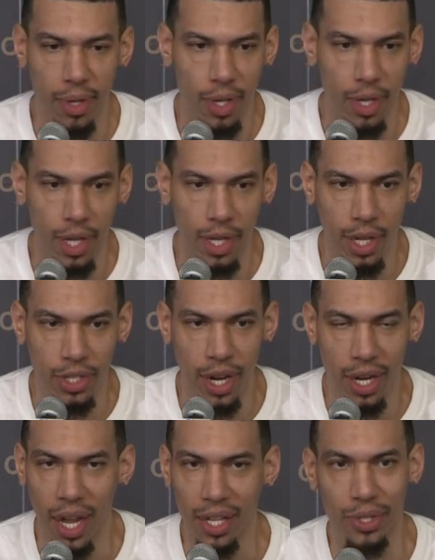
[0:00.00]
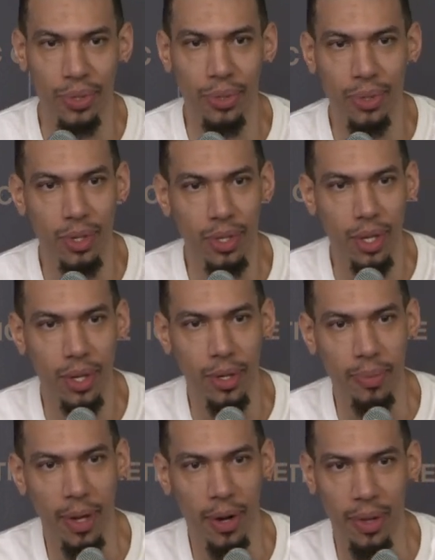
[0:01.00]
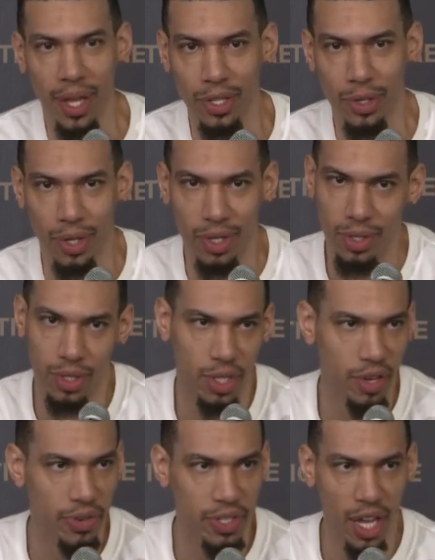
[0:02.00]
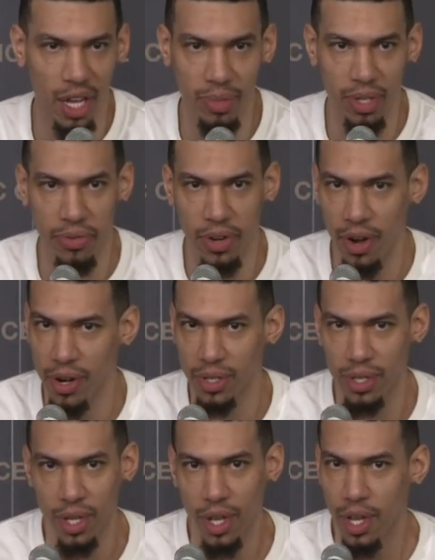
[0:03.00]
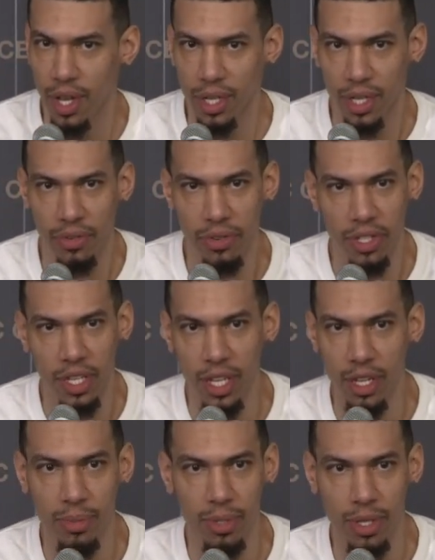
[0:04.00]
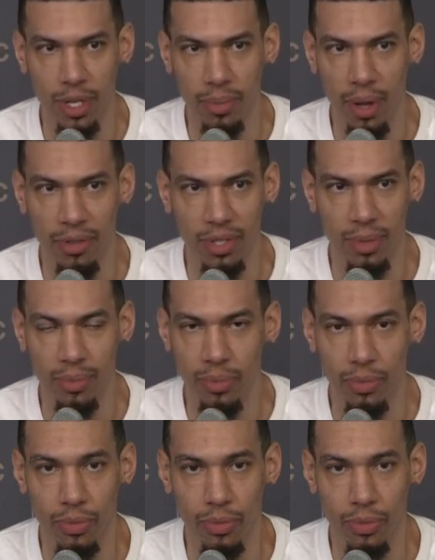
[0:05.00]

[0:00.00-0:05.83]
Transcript: I try not to. I don't like to. This is different times, different eras, different teams. Obviously,